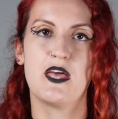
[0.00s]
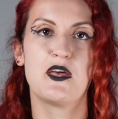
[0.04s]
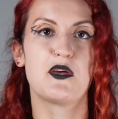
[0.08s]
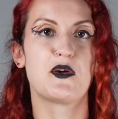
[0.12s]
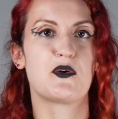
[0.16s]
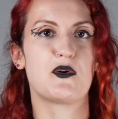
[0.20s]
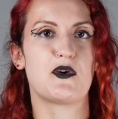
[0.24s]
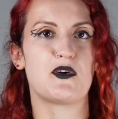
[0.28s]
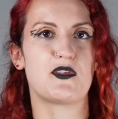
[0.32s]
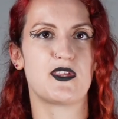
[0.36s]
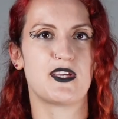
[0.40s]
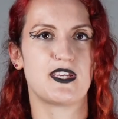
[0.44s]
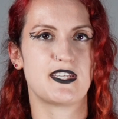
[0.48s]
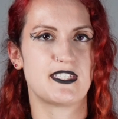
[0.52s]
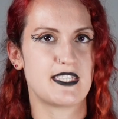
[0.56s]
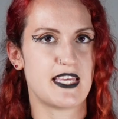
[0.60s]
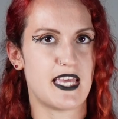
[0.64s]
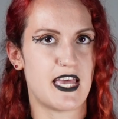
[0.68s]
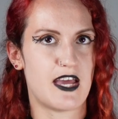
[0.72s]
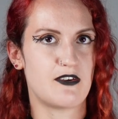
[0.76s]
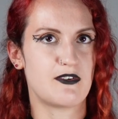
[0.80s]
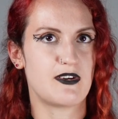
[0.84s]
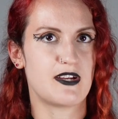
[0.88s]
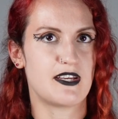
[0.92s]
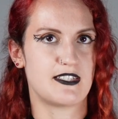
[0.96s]
Gothic
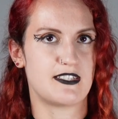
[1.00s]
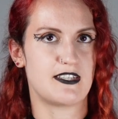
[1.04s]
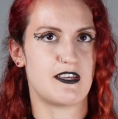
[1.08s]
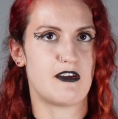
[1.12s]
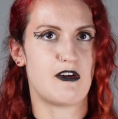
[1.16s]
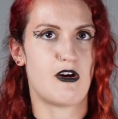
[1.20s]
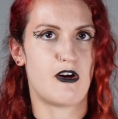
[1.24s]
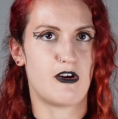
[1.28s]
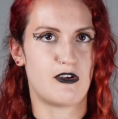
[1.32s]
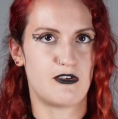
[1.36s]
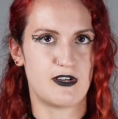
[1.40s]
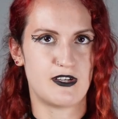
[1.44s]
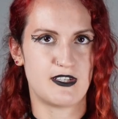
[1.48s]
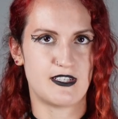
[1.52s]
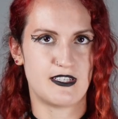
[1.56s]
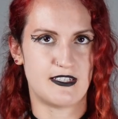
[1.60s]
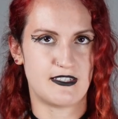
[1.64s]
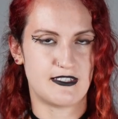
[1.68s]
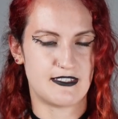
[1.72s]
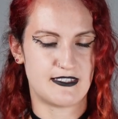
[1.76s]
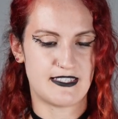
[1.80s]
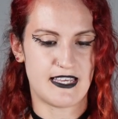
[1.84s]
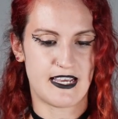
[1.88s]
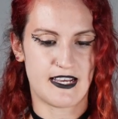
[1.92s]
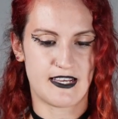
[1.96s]
terror and horror in a
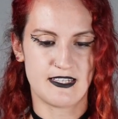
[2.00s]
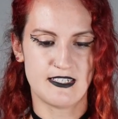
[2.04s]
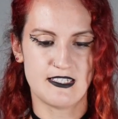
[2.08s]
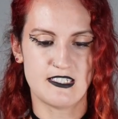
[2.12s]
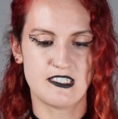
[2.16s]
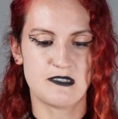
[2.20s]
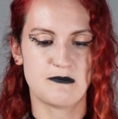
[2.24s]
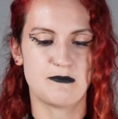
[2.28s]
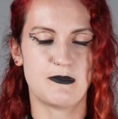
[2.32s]
second,